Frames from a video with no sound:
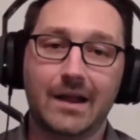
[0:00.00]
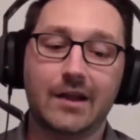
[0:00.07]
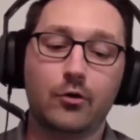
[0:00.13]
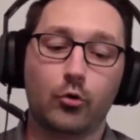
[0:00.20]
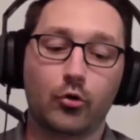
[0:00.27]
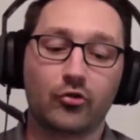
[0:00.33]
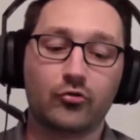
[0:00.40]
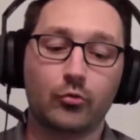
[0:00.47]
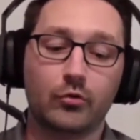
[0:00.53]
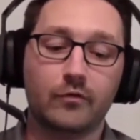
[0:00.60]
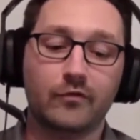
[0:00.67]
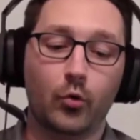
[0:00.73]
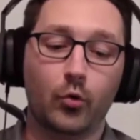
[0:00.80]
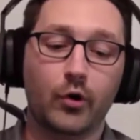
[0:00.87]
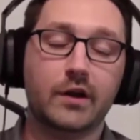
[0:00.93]
in order to
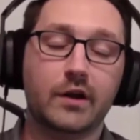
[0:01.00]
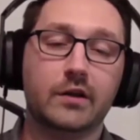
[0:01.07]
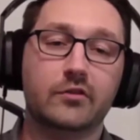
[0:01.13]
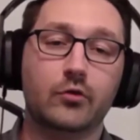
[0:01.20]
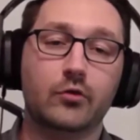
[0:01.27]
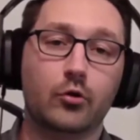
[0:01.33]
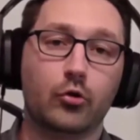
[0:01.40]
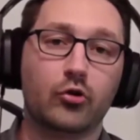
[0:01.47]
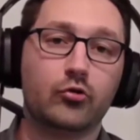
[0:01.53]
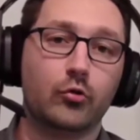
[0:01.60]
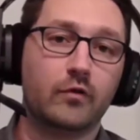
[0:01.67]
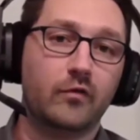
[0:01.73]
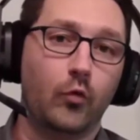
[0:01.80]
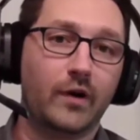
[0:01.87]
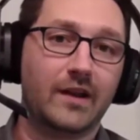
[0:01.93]
avoid
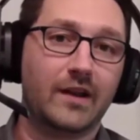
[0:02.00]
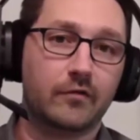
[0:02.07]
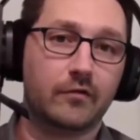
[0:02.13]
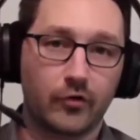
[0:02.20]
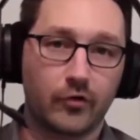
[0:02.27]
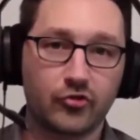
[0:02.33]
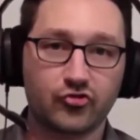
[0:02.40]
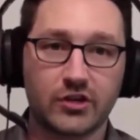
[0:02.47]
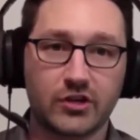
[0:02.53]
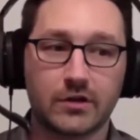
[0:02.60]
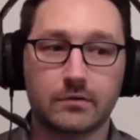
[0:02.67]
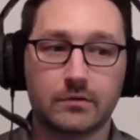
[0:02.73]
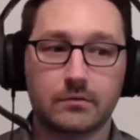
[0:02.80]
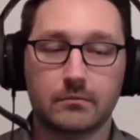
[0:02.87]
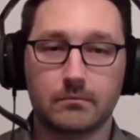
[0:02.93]

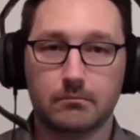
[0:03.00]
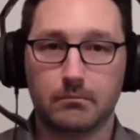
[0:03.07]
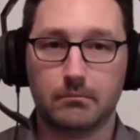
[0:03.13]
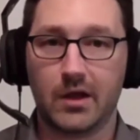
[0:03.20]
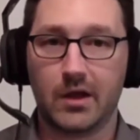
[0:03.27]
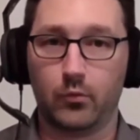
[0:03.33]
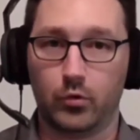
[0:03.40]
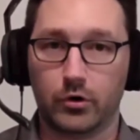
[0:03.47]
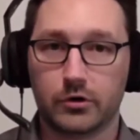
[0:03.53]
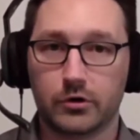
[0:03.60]
infringing my work,